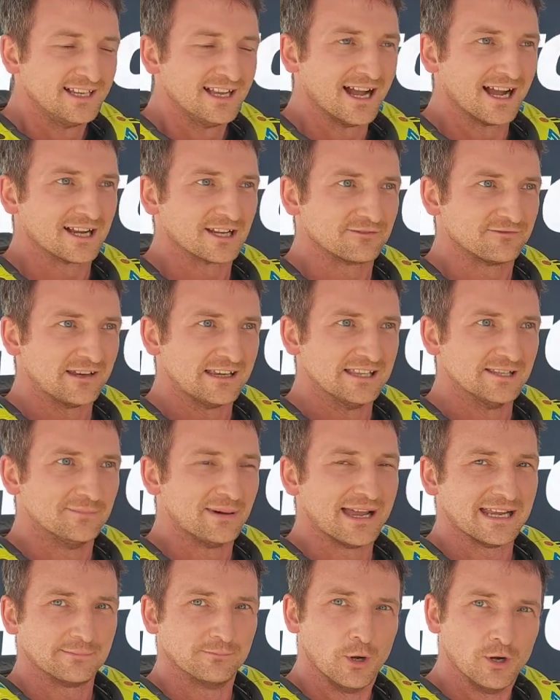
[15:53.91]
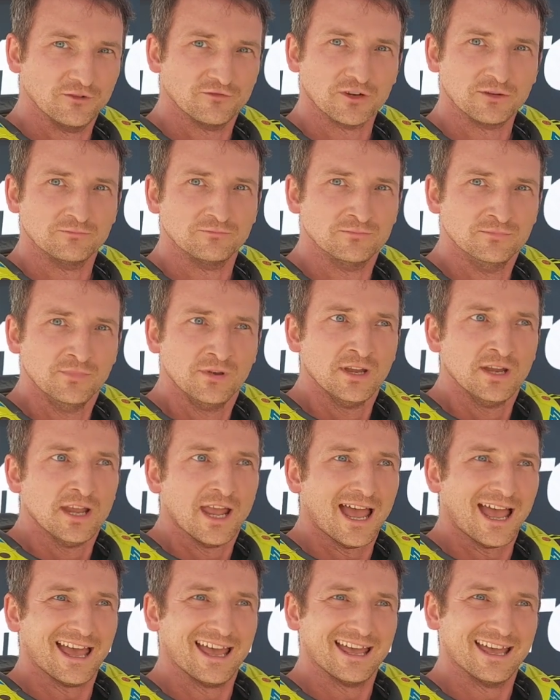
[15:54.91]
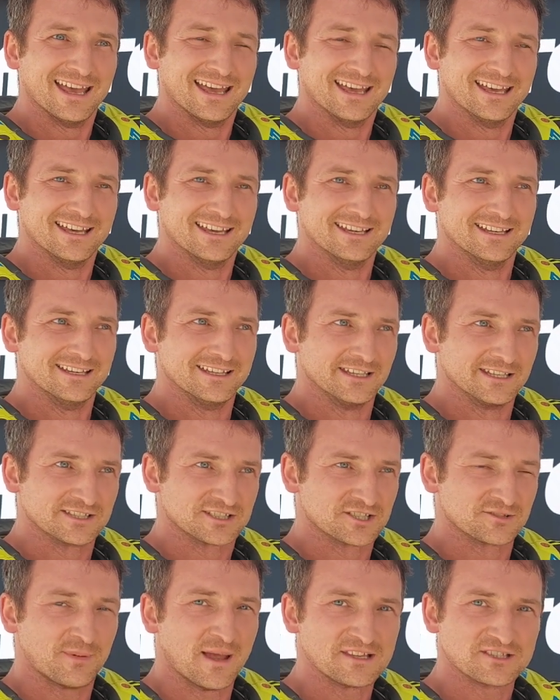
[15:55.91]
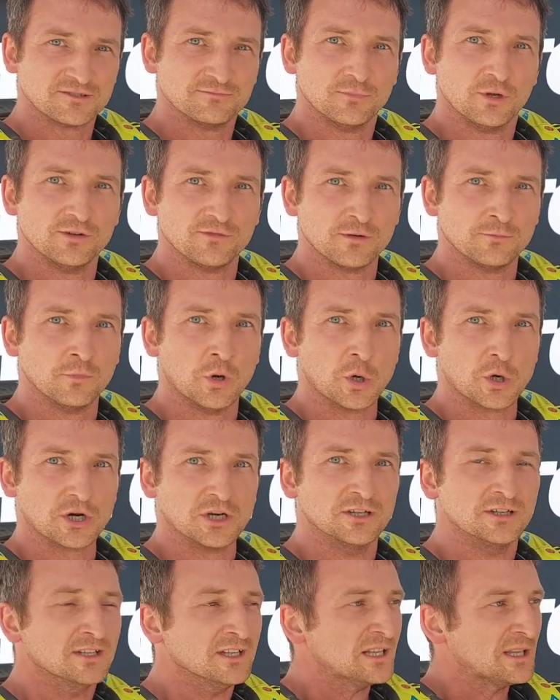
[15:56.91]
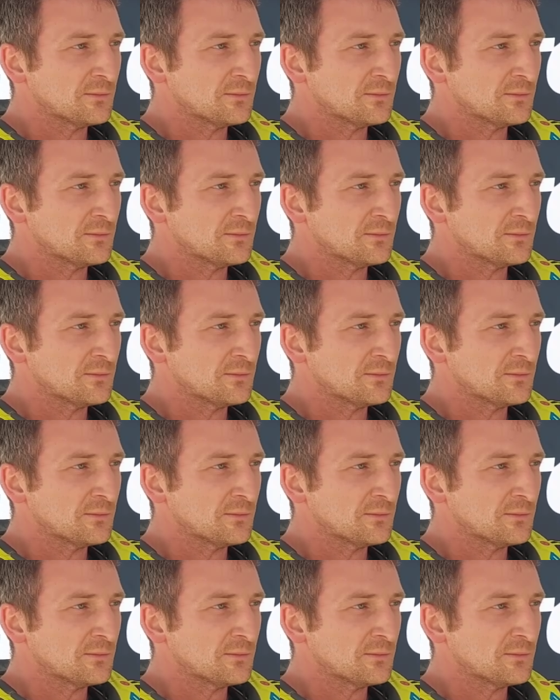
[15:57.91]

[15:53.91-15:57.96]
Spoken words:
I could feel the bike moving, the suspension moving more.